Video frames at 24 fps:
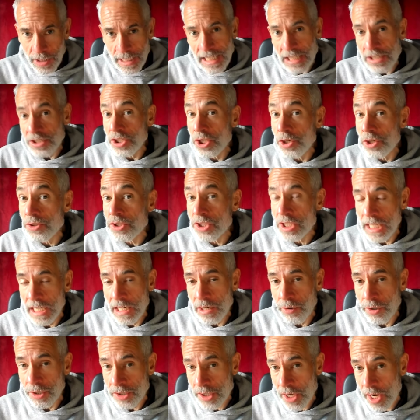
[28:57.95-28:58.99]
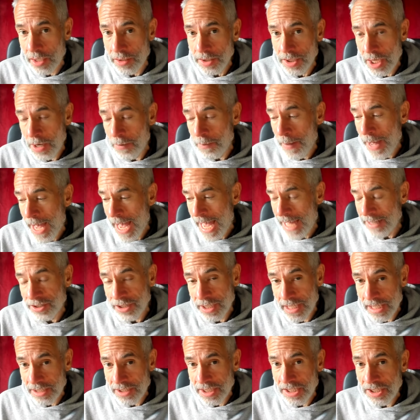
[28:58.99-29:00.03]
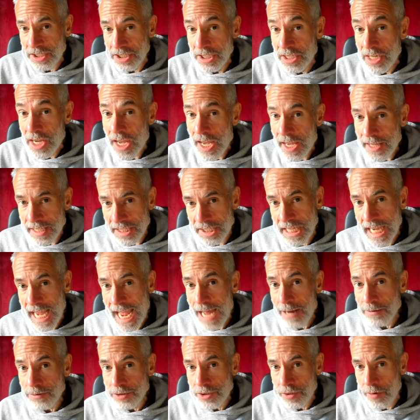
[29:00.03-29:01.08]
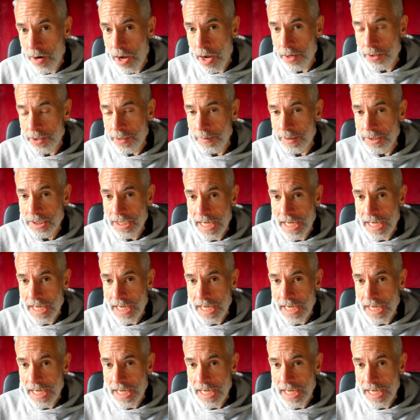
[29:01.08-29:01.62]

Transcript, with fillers: These new seed oils aren't so bad. So there's this this counter argument